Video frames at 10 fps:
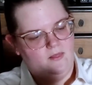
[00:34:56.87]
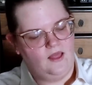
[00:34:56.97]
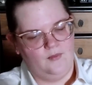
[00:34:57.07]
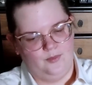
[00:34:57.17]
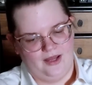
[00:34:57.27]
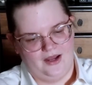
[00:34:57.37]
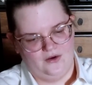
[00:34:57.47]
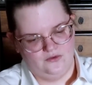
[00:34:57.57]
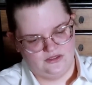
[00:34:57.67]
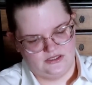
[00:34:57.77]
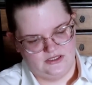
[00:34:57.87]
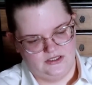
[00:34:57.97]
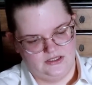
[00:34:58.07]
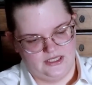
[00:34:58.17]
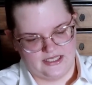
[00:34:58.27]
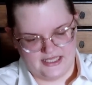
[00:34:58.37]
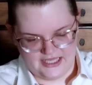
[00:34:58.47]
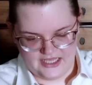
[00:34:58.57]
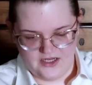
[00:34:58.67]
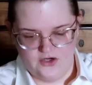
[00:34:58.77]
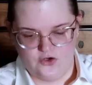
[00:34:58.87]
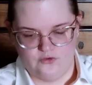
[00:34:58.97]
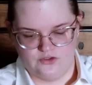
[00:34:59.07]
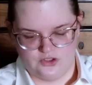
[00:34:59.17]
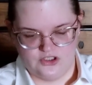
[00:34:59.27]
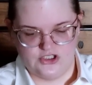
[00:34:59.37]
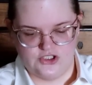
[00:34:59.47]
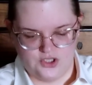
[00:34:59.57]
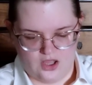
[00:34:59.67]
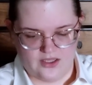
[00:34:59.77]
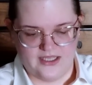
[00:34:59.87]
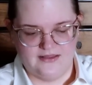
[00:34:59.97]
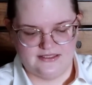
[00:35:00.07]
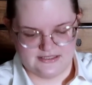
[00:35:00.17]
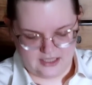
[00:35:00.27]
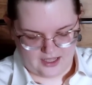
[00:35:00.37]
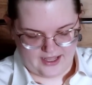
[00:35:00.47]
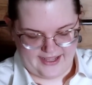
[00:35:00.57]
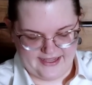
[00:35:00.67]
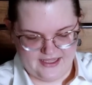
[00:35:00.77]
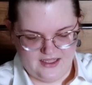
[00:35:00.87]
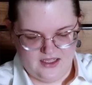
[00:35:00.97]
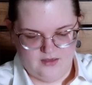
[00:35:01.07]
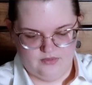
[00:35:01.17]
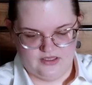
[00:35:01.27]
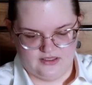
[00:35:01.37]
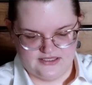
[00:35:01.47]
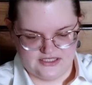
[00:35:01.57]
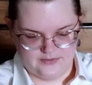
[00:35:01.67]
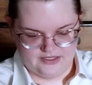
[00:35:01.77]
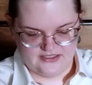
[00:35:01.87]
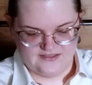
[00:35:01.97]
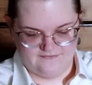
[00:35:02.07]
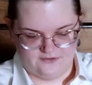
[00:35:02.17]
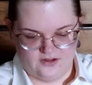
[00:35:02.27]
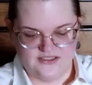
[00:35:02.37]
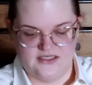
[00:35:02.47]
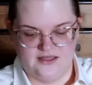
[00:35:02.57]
about a kid who starts stalking this guy because he falls in